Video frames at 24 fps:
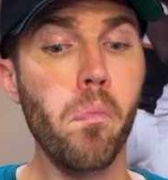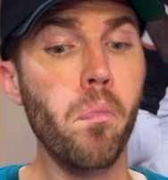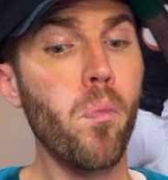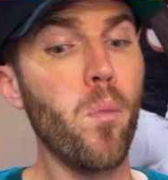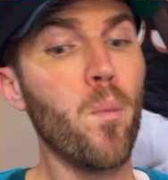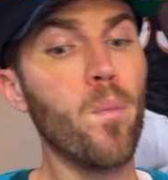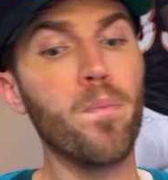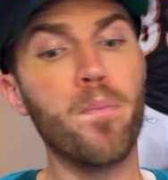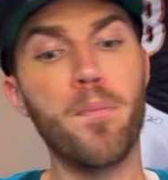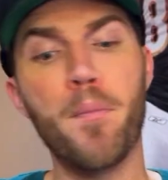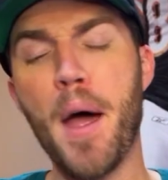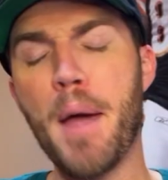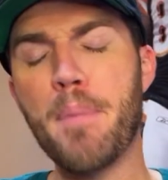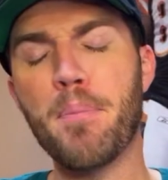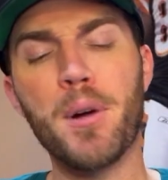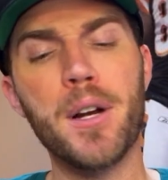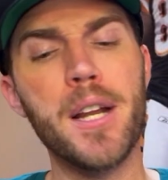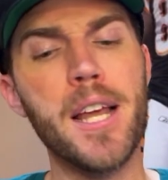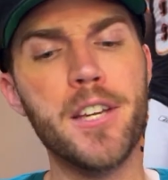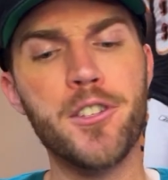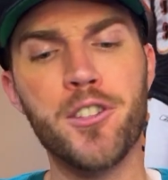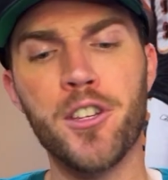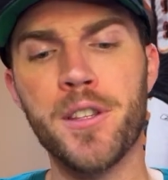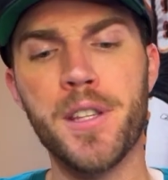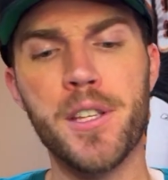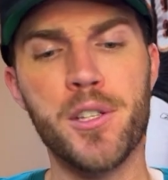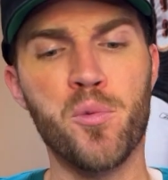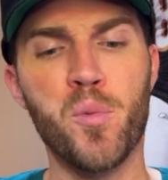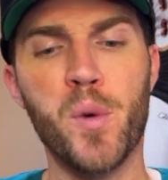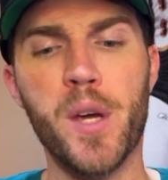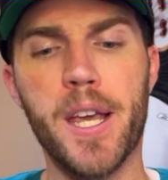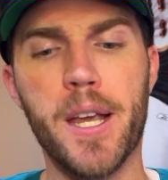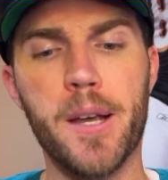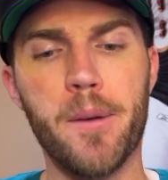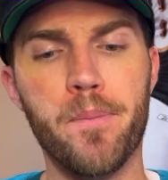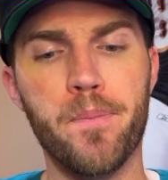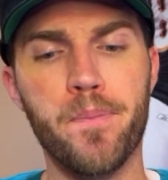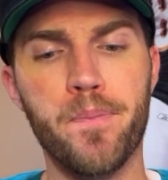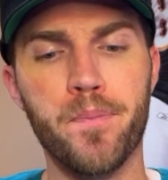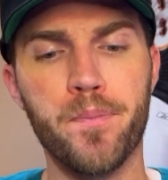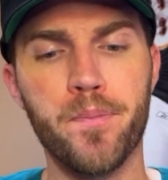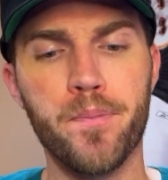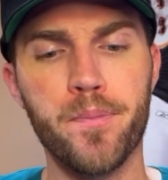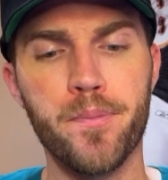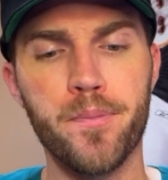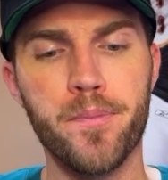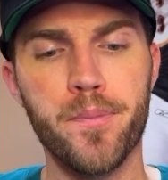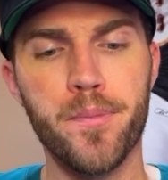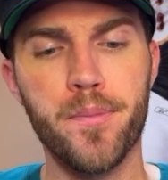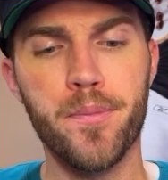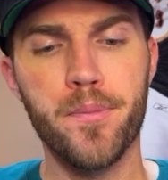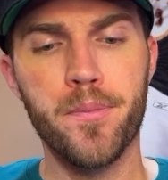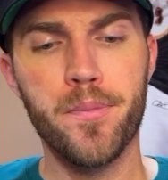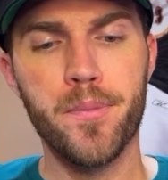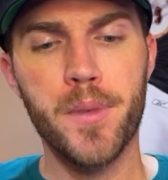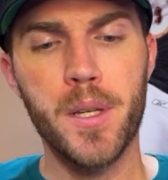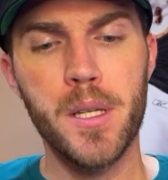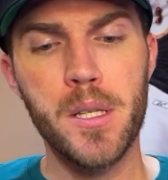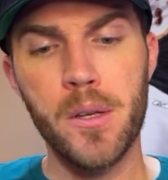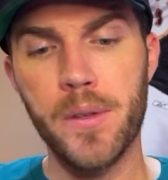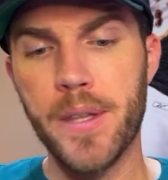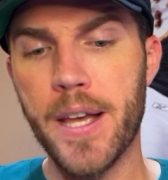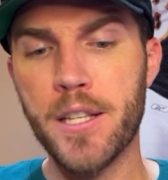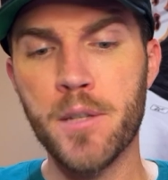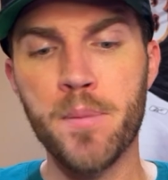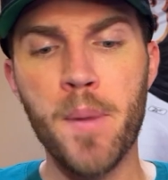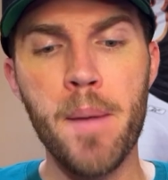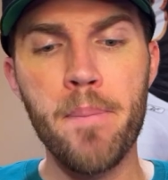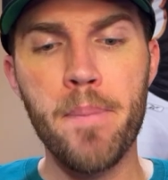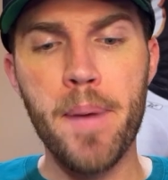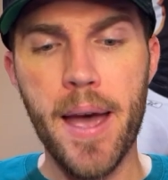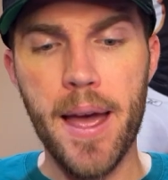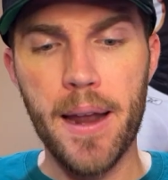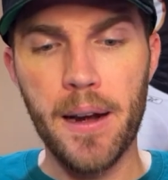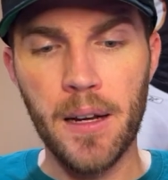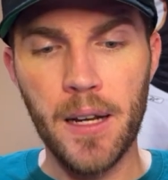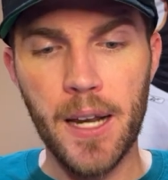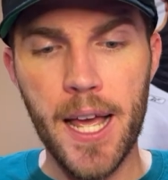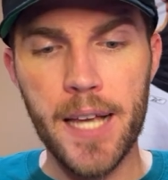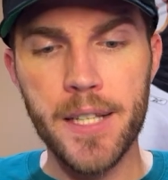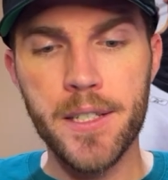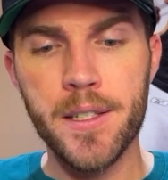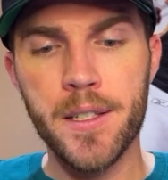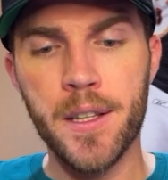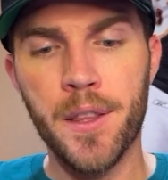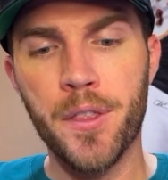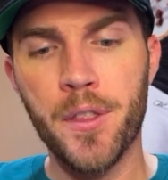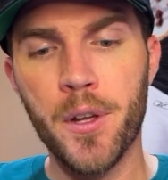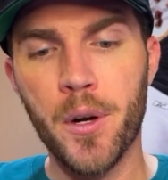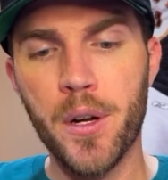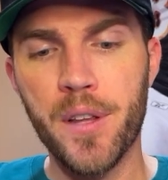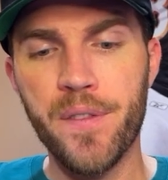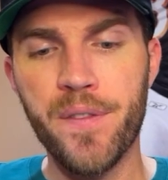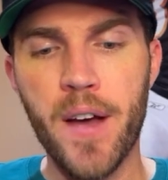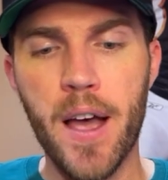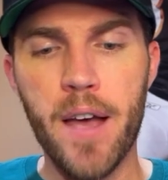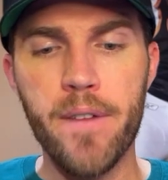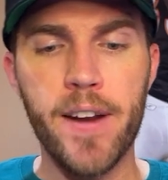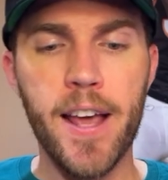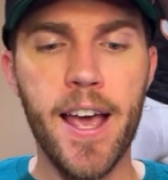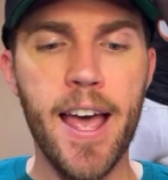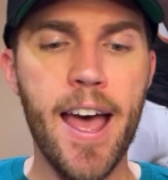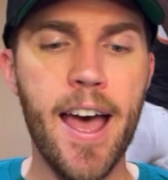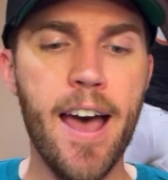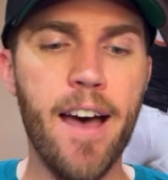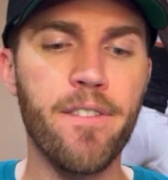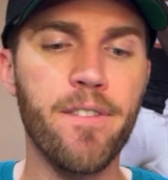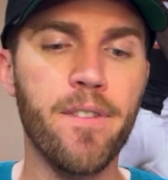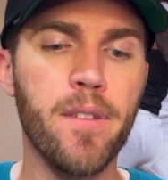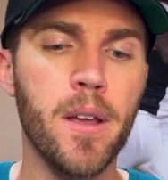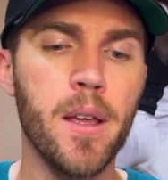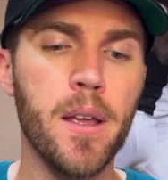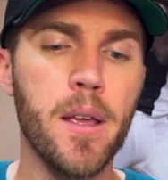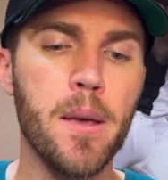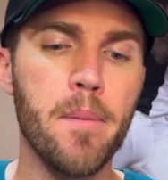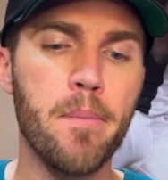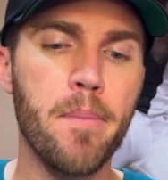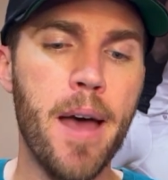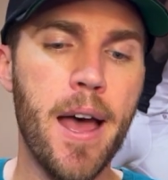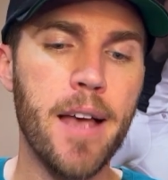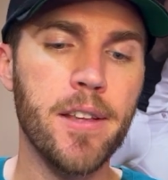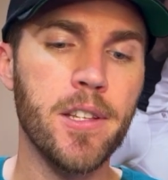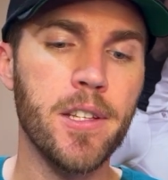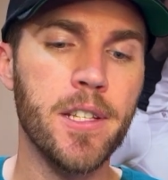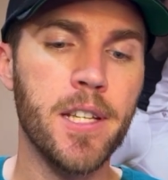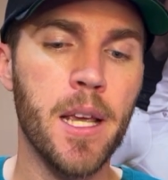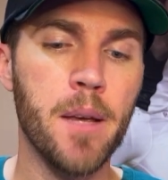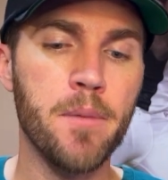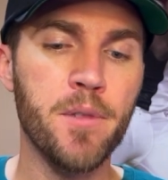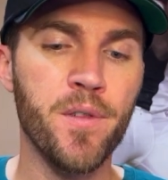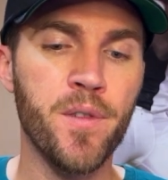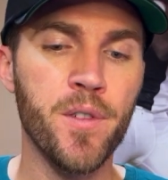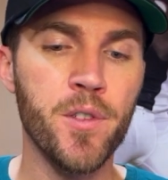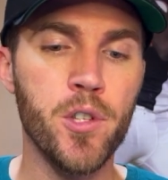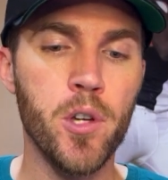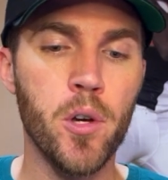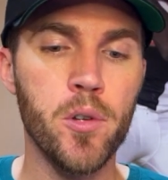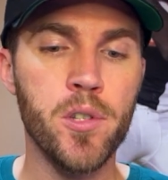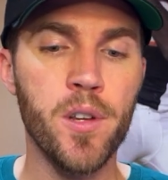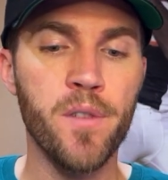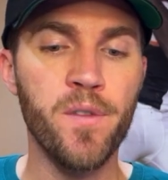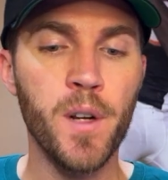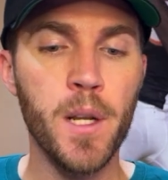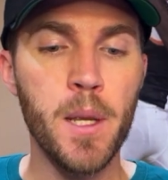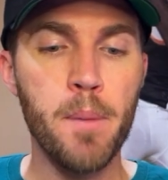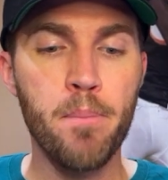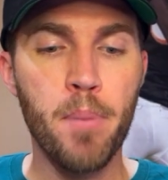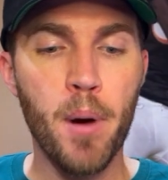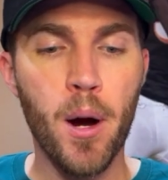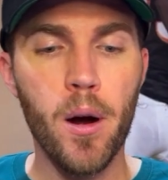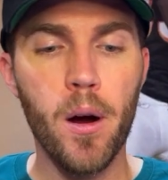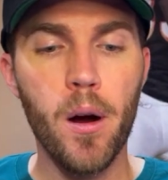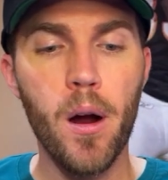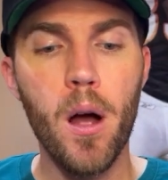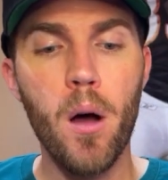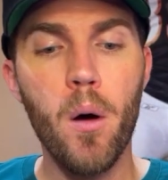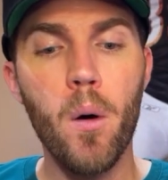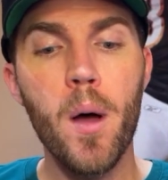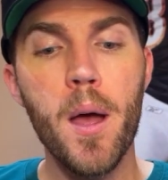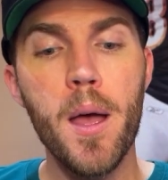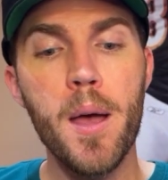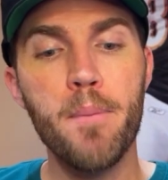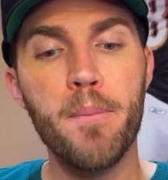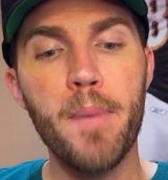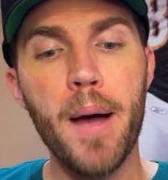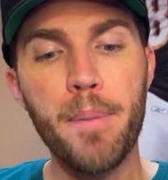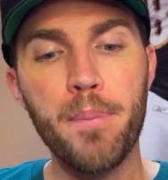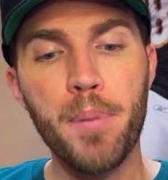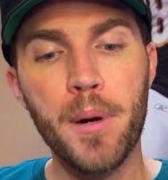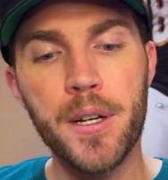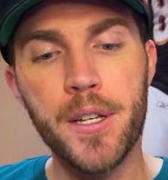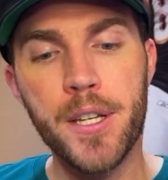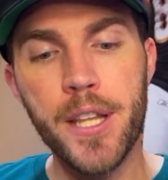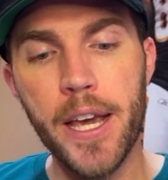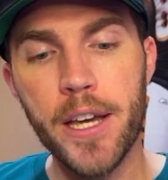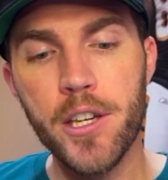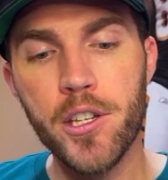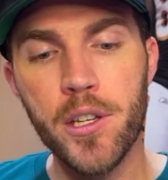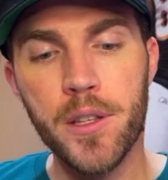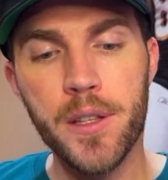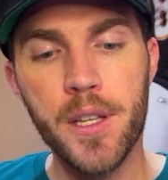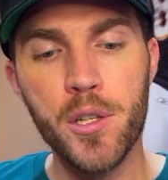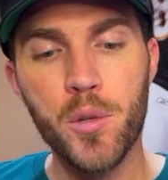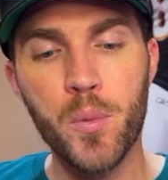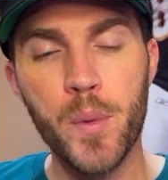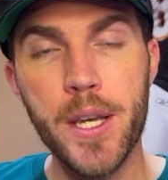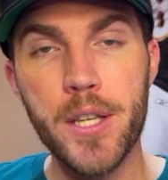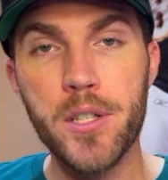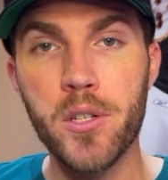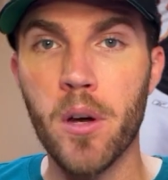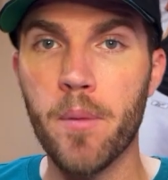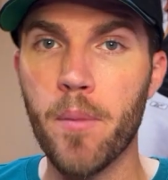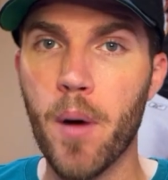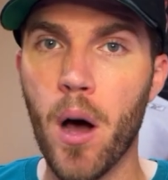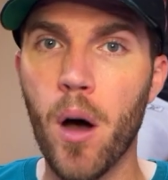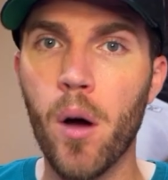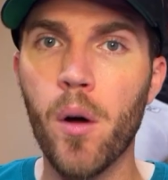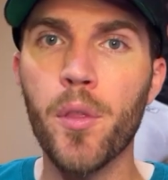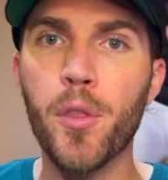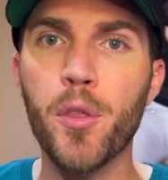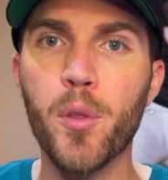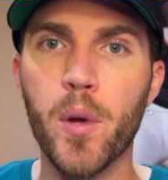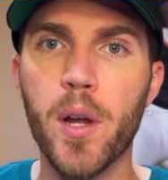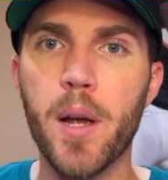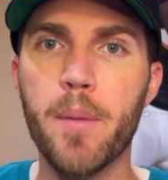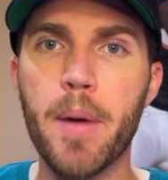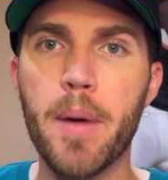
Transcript: My prediction this week, so that's my bet, less than 35.5 pass attempts for Joseph Lee Burrow. My prediction this week, so I'm 0-3 on my